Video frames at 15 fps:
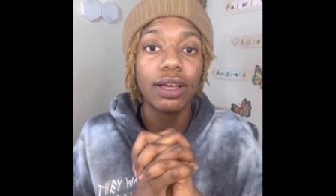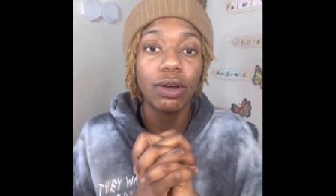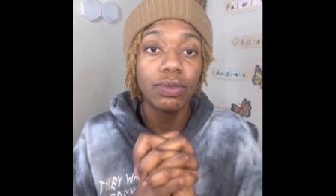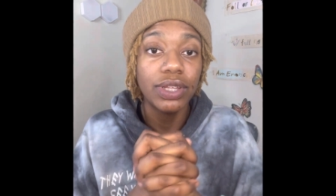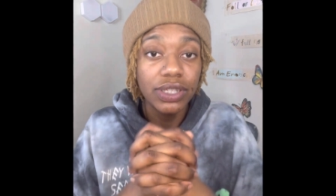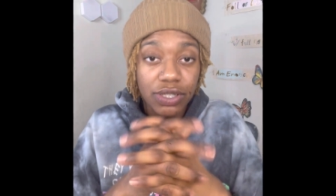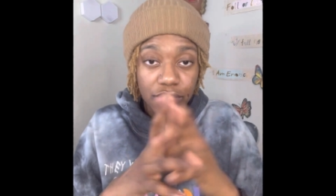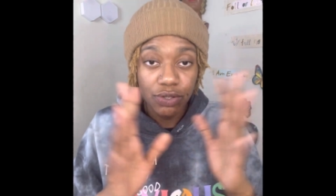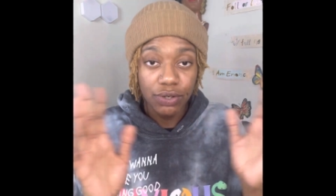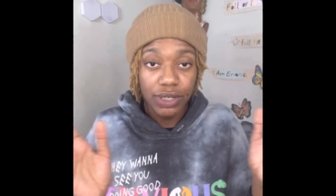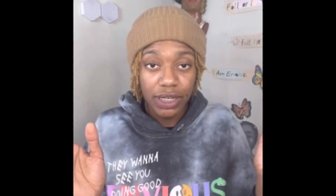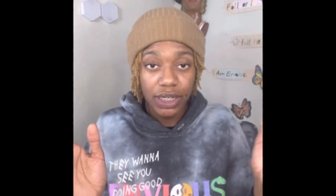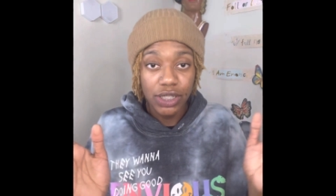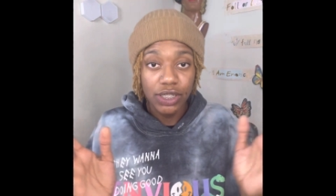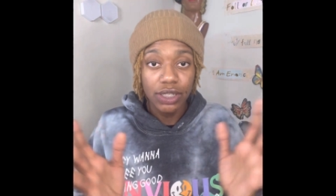Oh, this is
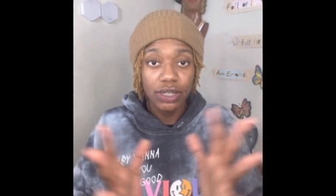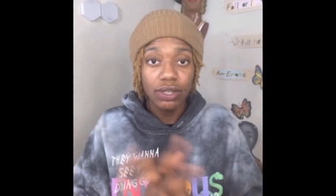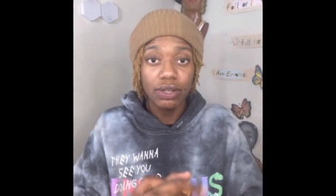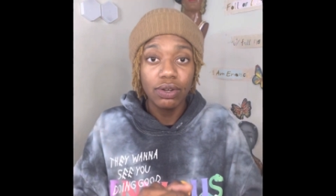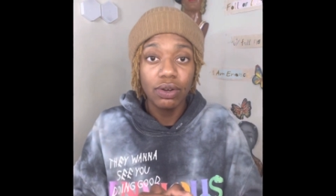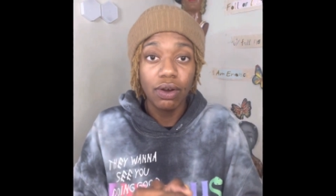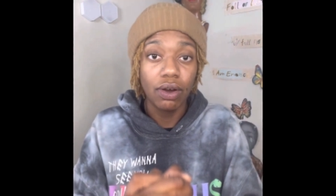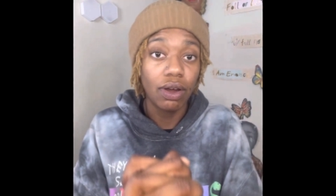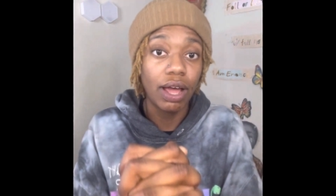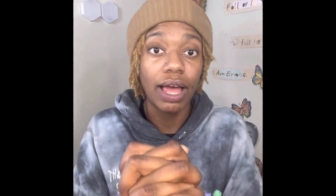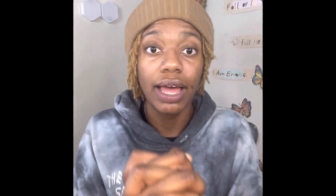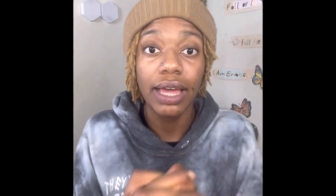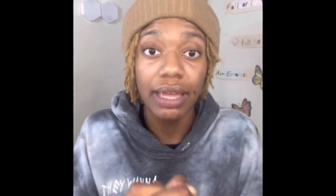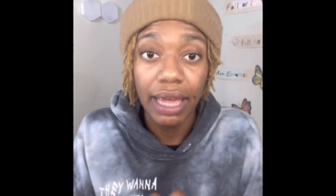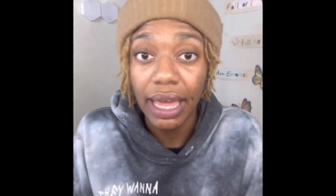traditional, or
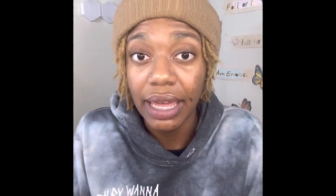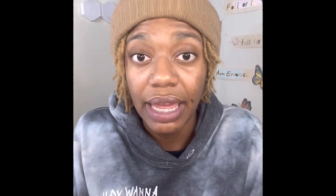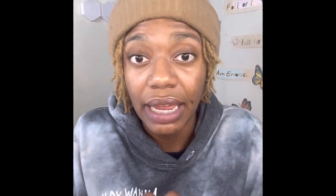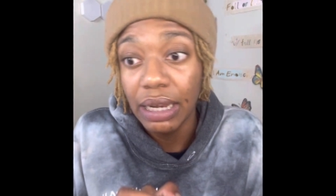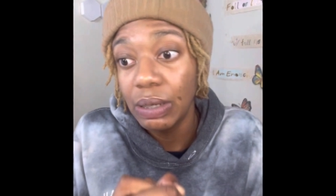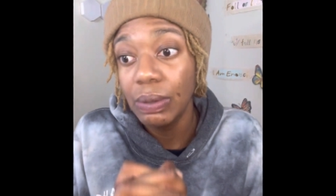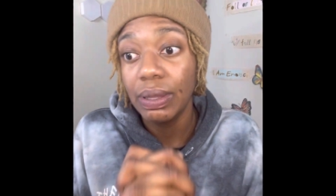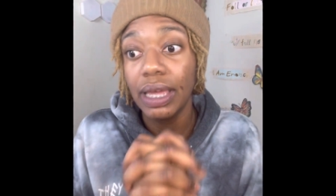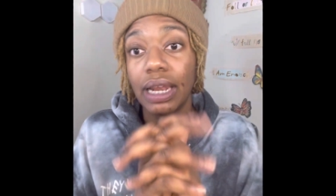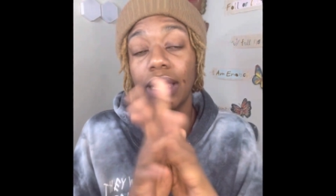I, I can't do that.